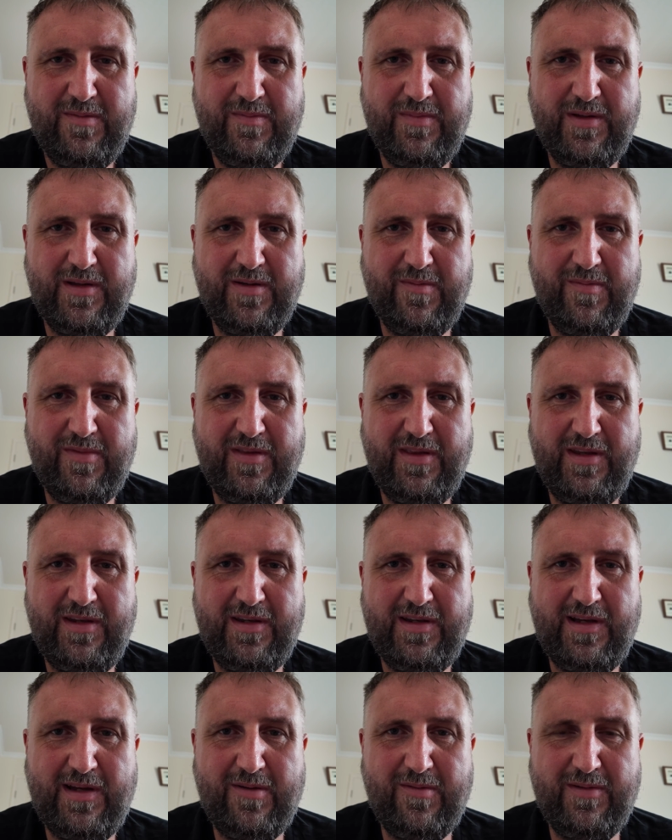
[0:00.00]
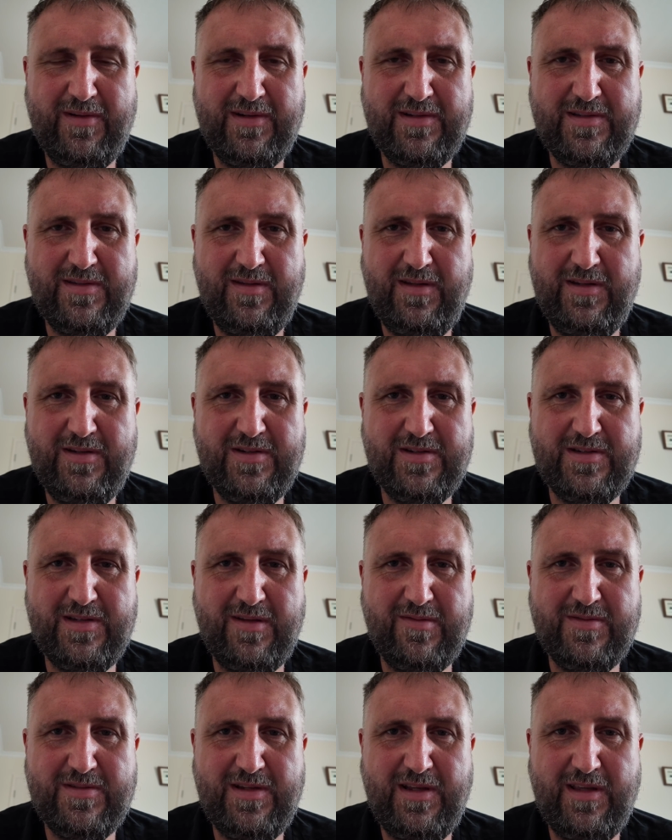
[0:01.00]
become thinned out, and you just
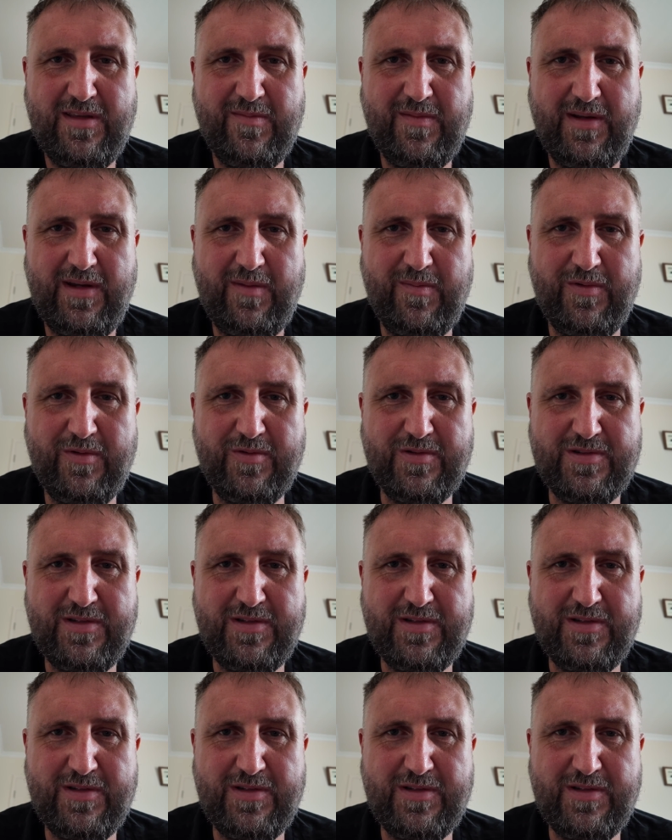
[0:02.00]
don't see them anymore.